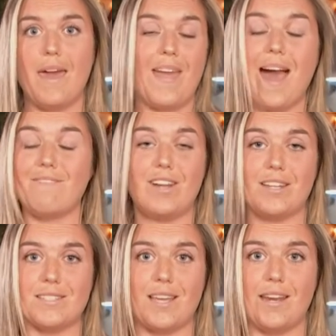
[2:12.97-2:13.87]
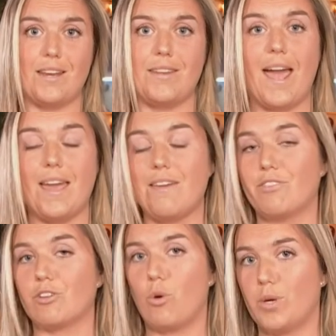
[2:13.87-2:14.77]
and they have not decided yet if
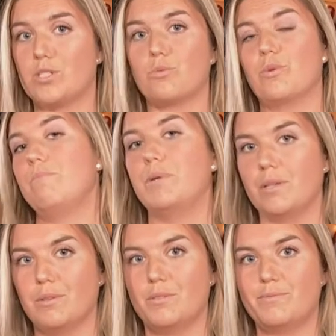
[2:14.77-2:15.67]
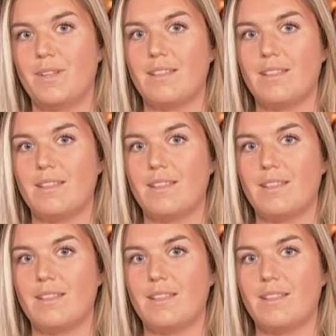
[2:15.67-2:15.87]
they're going to rebuild.